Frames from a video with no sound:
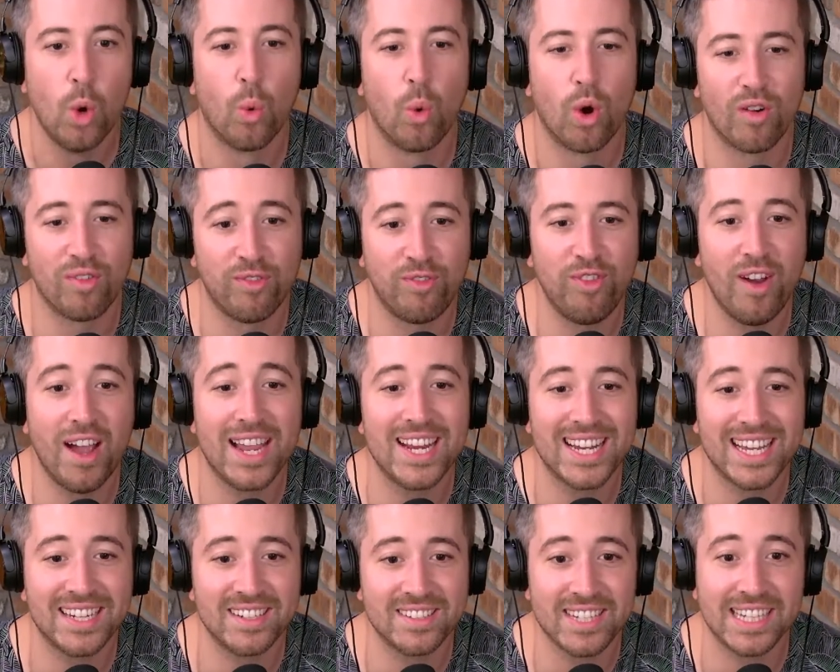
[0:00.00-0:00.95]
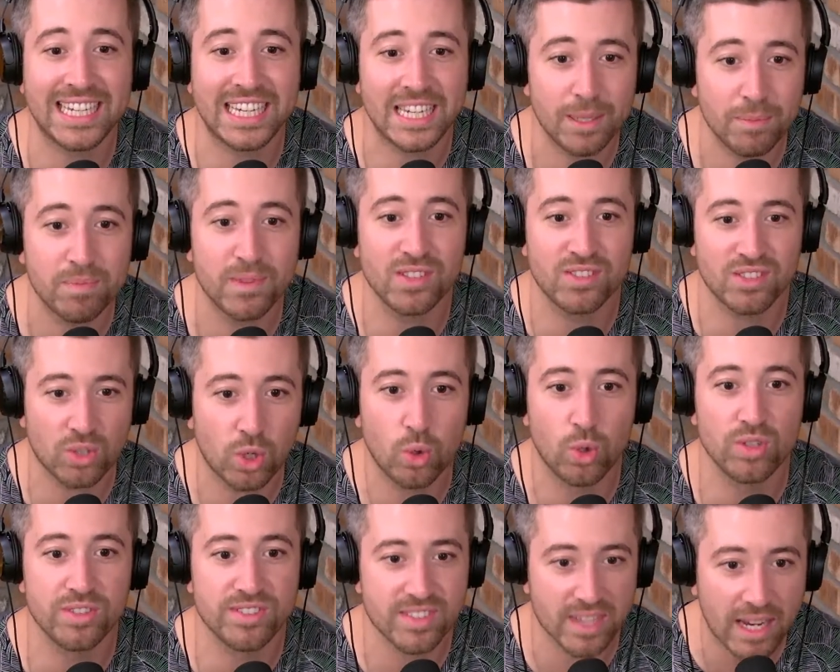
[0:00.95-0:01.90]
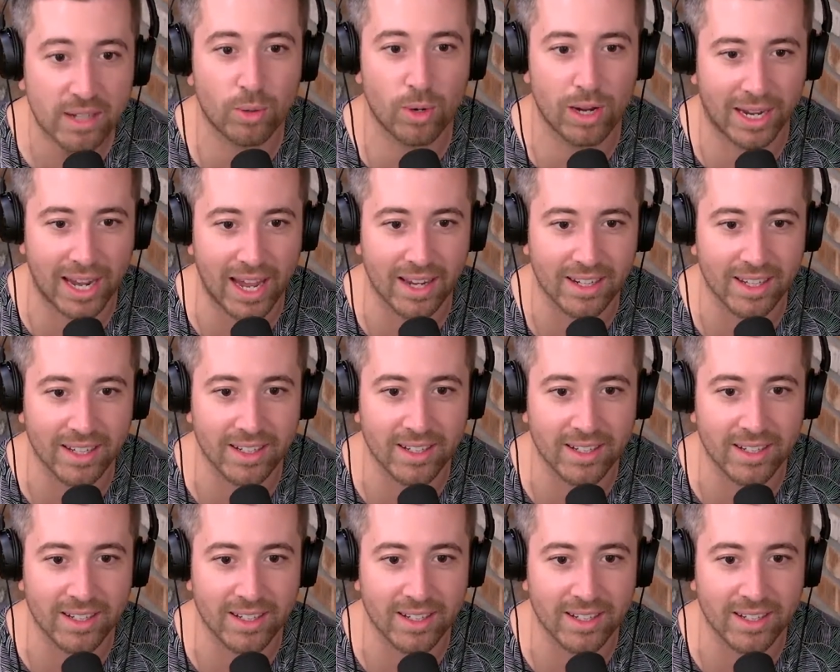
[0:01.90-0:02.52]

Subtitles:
were fighting to keep the schools segregated.